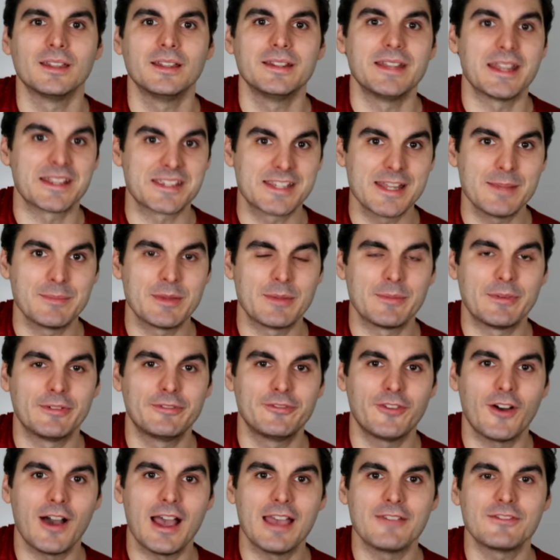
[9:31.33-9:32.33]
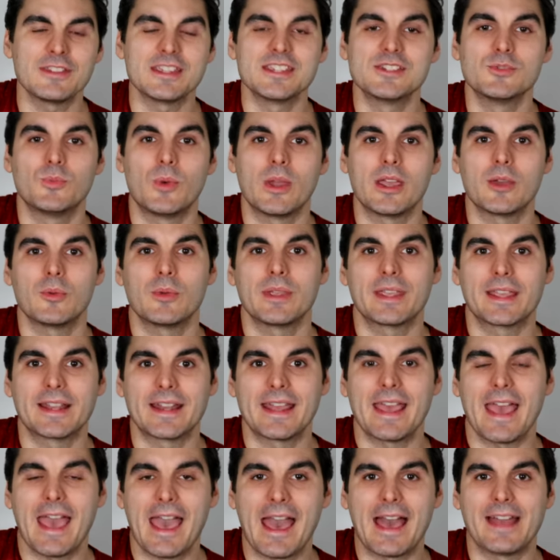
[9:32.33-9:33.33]
Now, step number five is where we're going
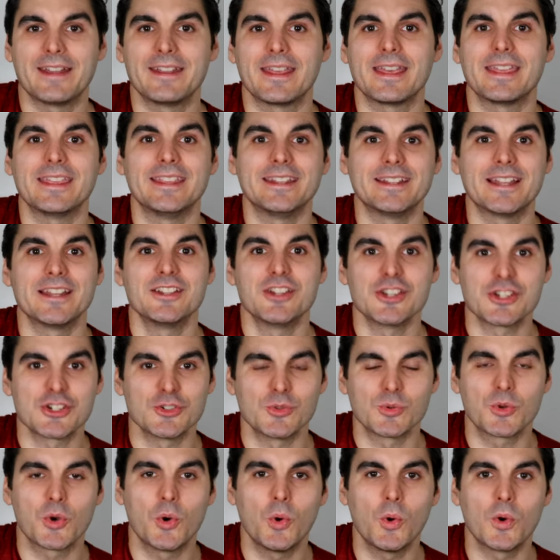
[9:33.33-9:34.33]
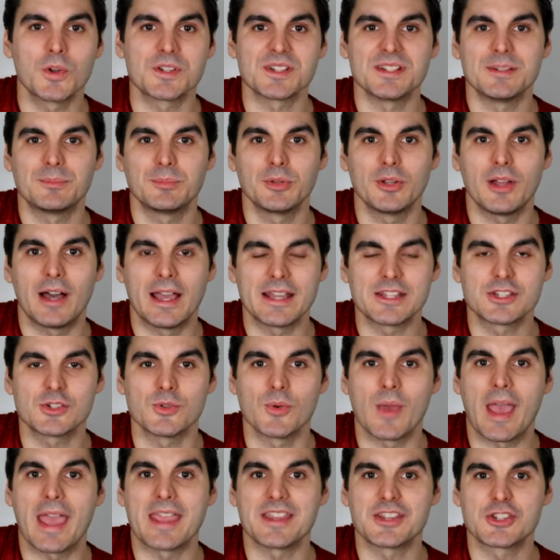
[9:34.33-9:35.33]
to add in additional chords and apply it
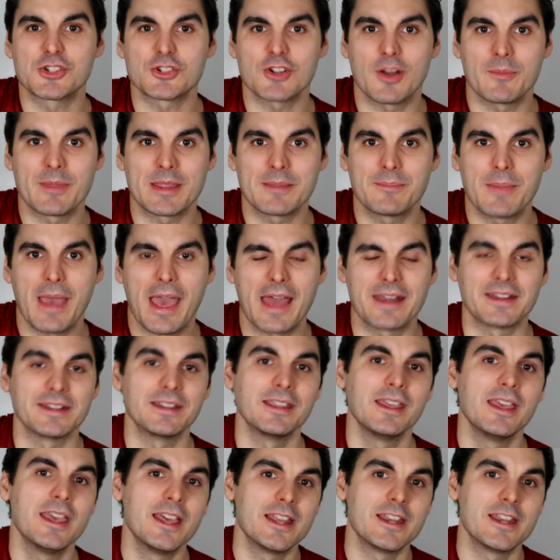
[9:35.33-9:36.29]
to a strumming pattern.